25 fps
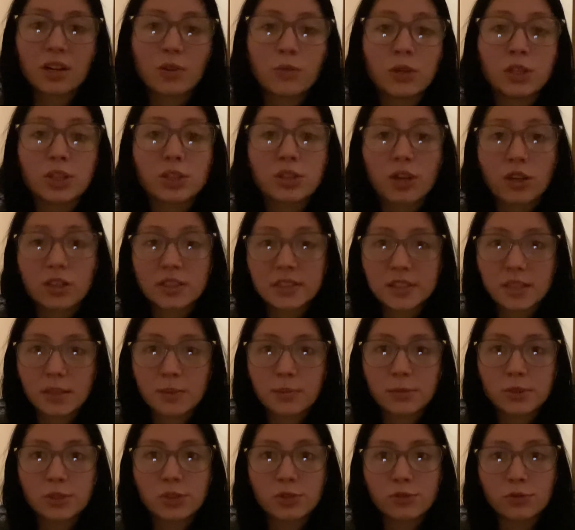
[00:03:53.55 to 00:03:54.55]
which caused
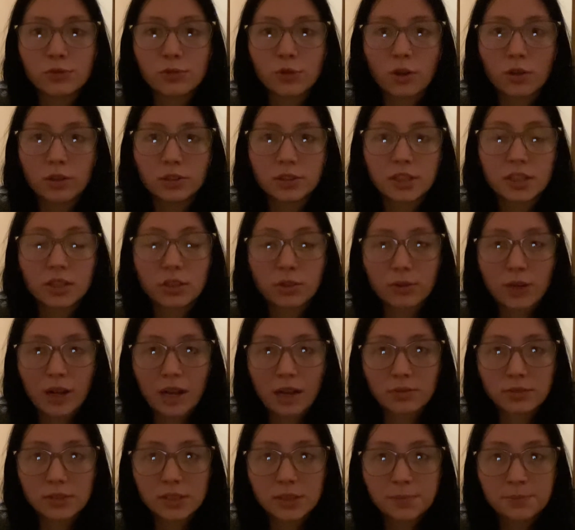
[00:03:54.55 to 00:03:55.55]
them to fall to the
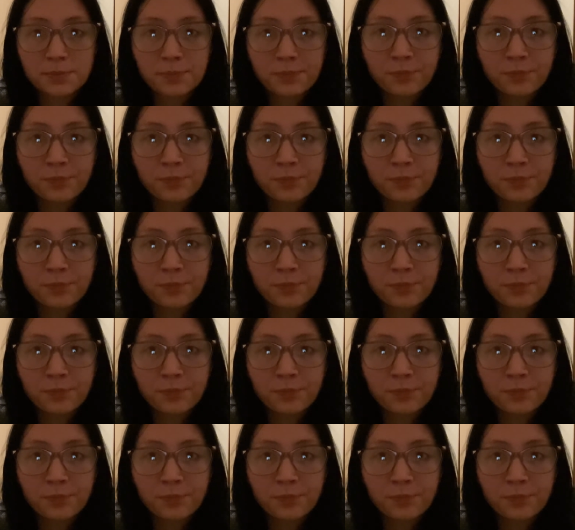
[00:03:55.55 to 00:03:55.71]
ground.